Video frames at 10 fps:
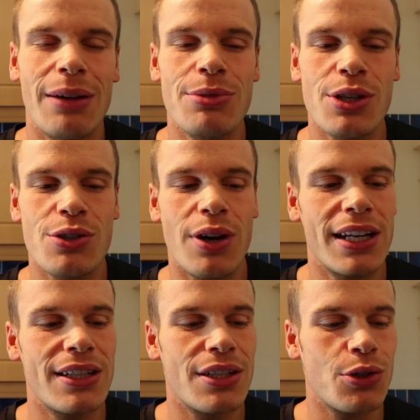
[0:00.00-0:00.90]
I'm just
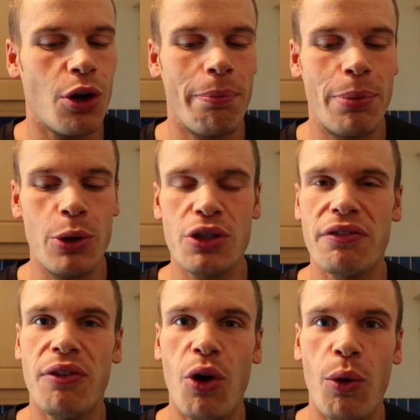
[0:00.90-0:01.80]
trying to sort of put it
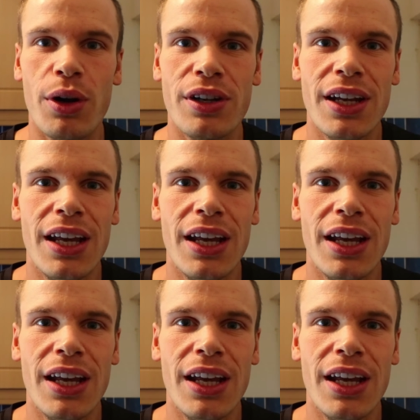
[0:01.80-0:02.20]
forward